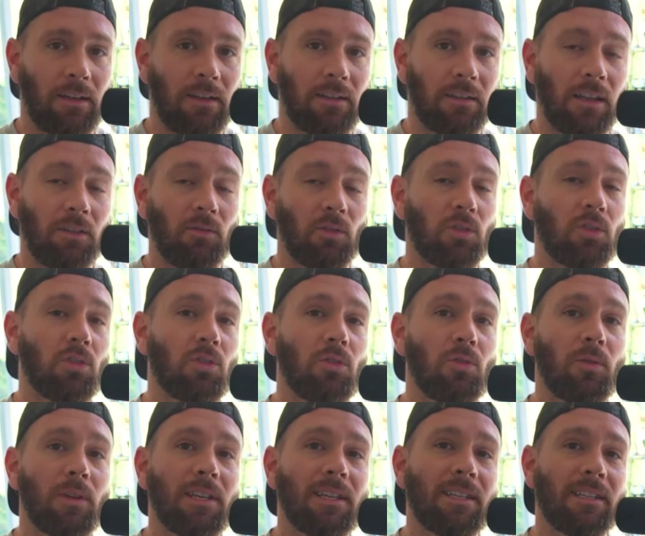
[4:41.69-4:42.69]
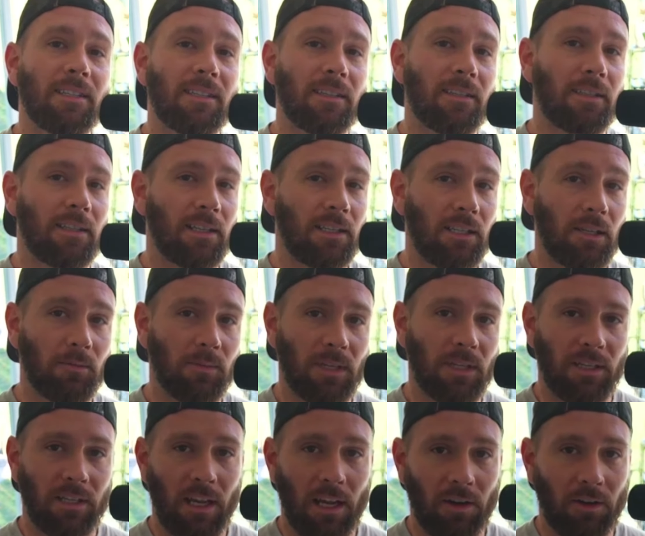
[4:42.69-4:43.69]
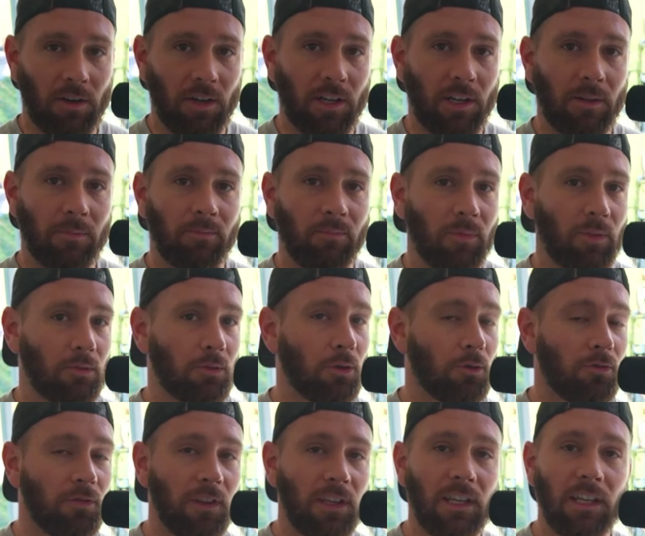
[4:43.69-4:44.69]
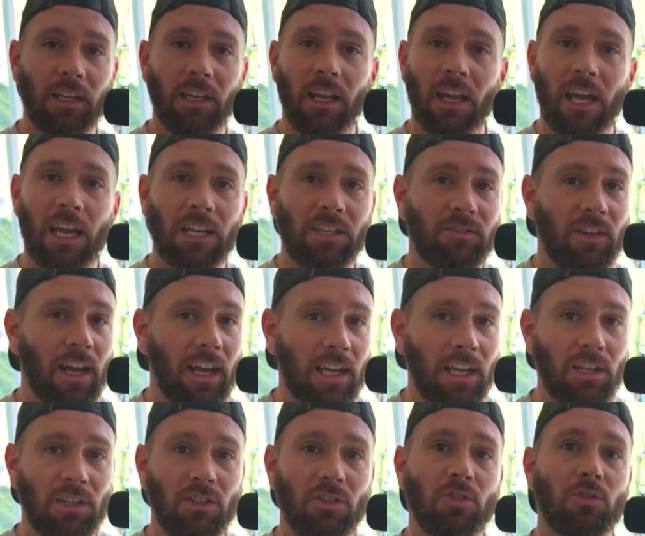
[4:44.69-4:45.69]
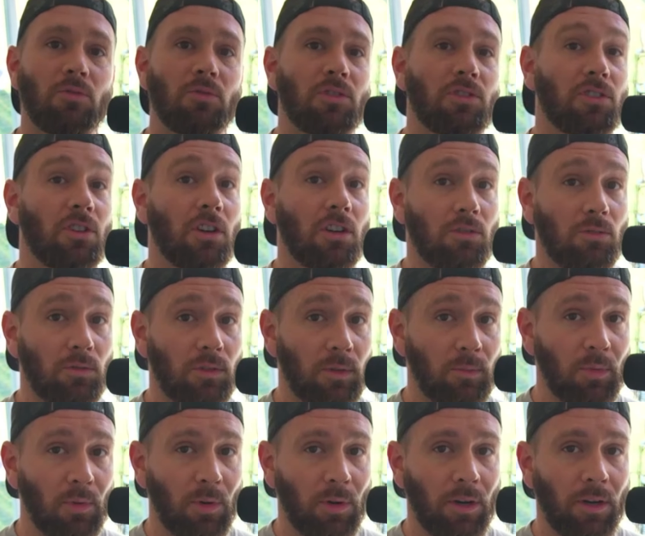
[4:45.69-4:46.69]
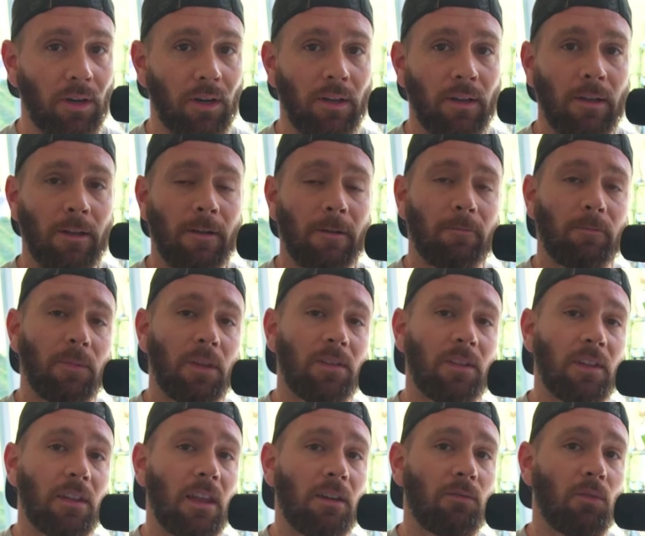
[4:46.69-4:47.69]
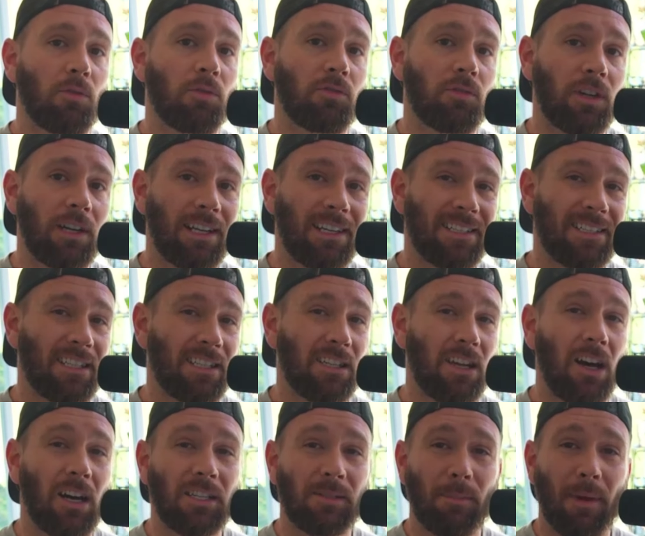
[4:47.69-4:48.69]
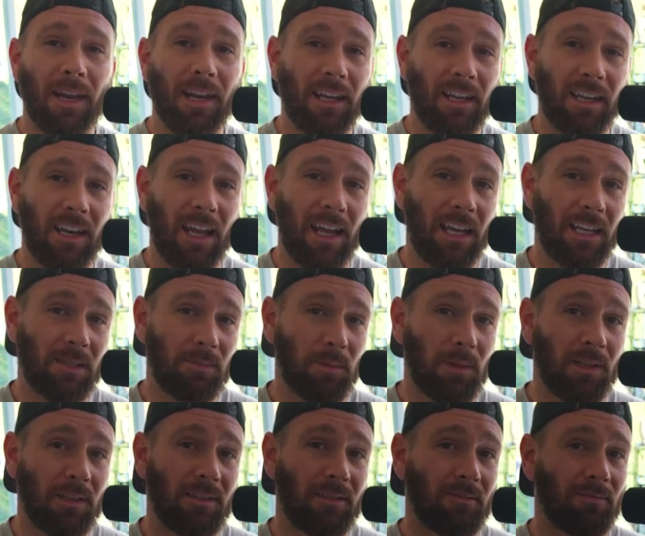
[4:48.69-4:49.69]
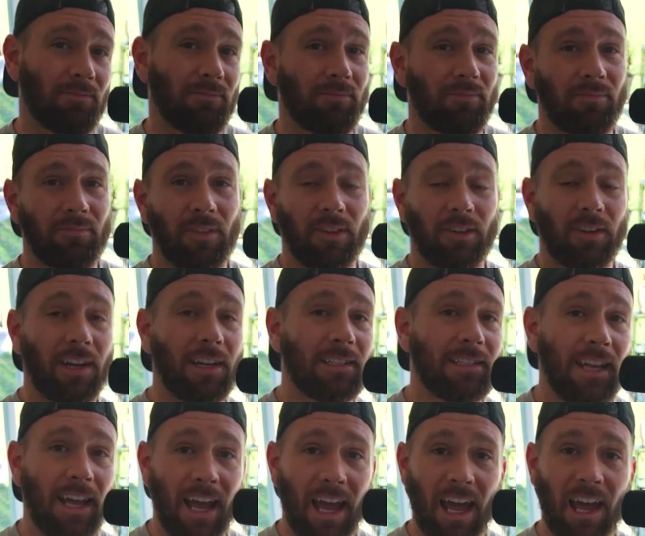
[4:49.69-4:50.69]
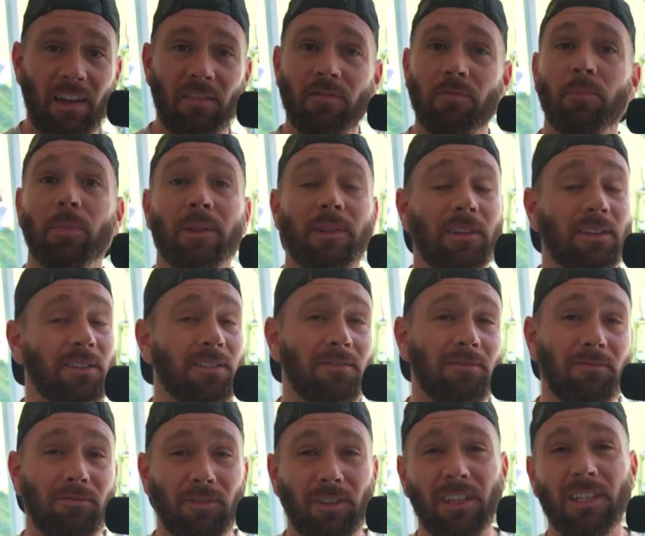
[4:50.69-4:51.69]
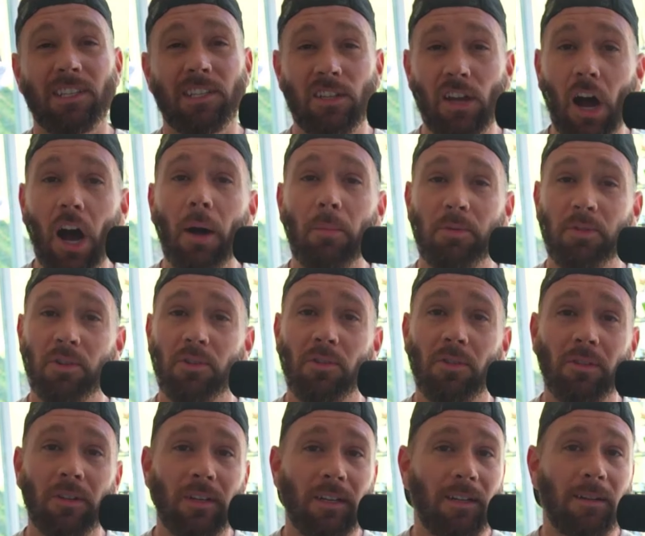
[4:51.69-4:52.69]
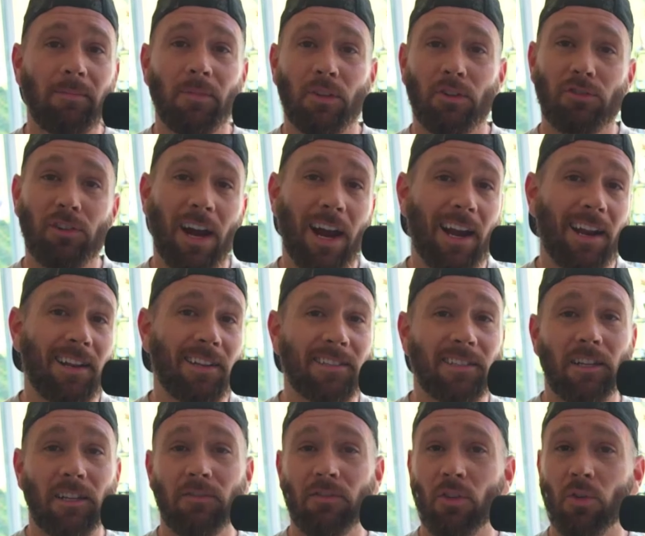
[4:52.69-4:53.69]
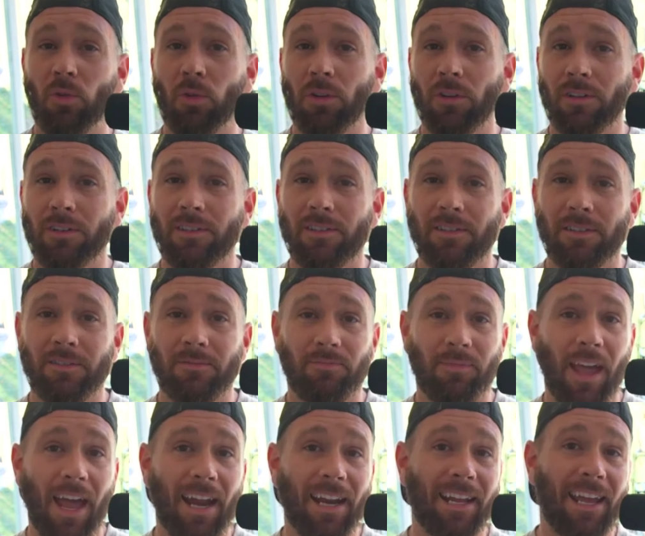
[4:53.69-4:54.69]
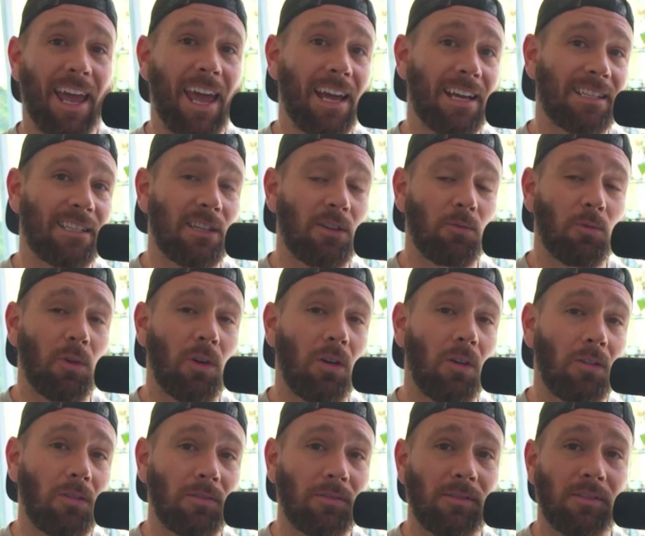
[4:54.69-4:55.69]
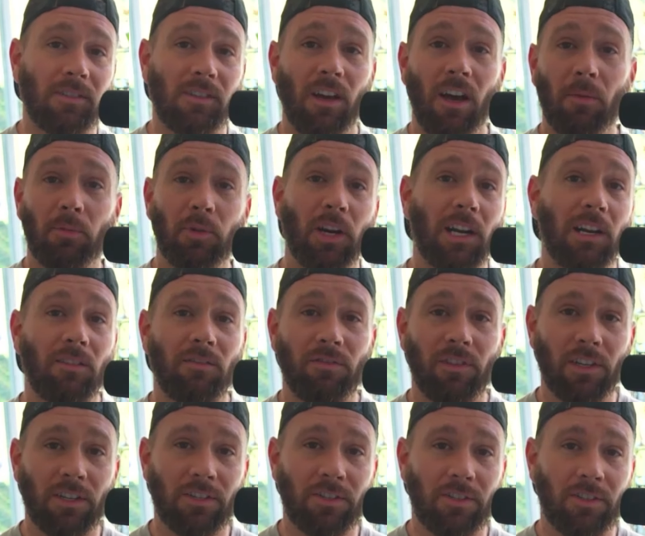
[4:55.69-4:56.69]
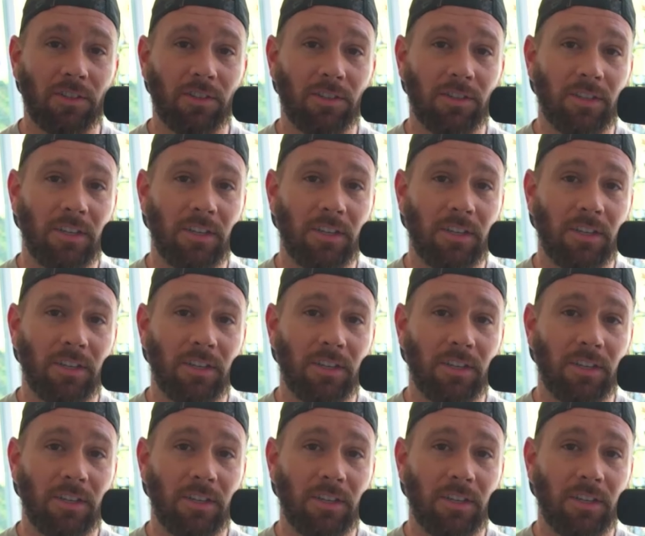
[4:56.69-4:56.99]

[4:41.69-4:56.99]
Level 2 is systems integrity. Roofing, HVAC issues, structural support. And then level 3 is just cosmetic enhancements. They're nice to have, but they're really just optional. Granite instead of quartz, adding accent walls, upgrading fixtures.